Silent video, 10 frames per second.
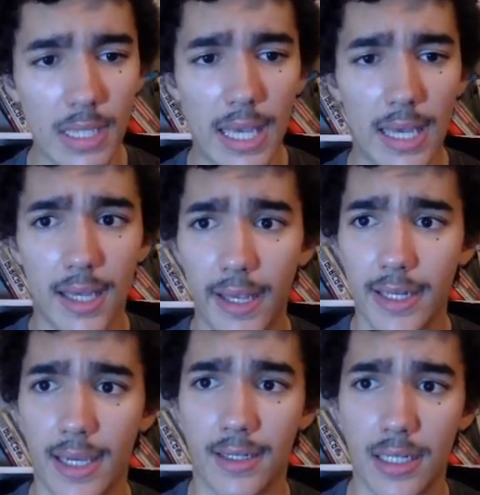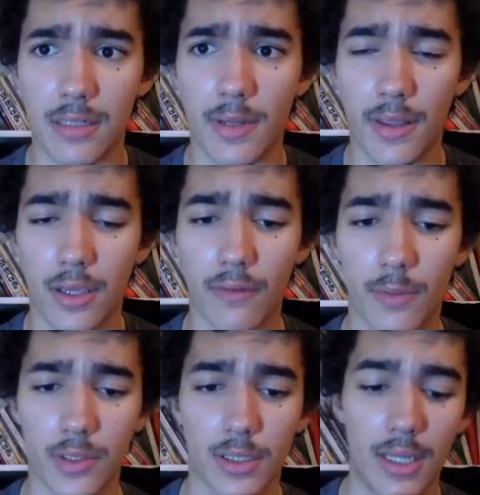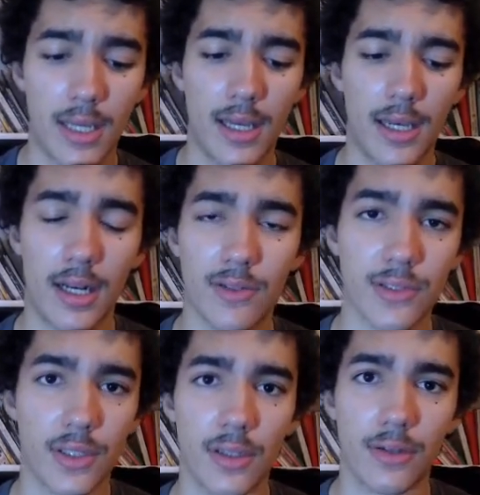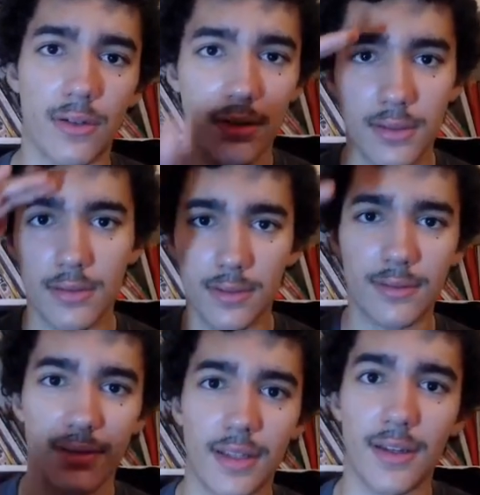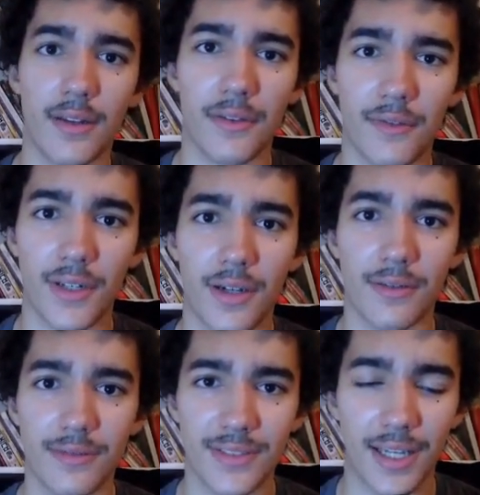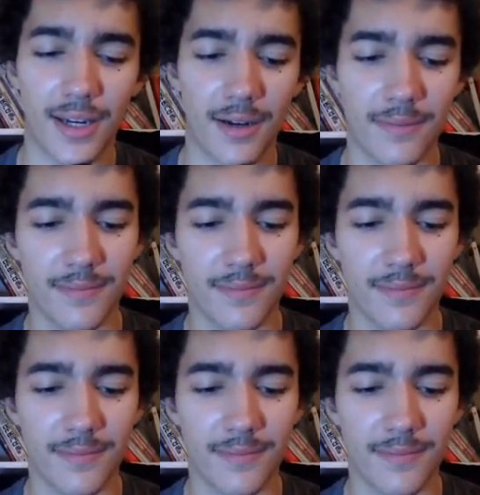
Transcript: And yeah, ladies and gentlemen, thank you very much, and I'll see you in another video. Take care.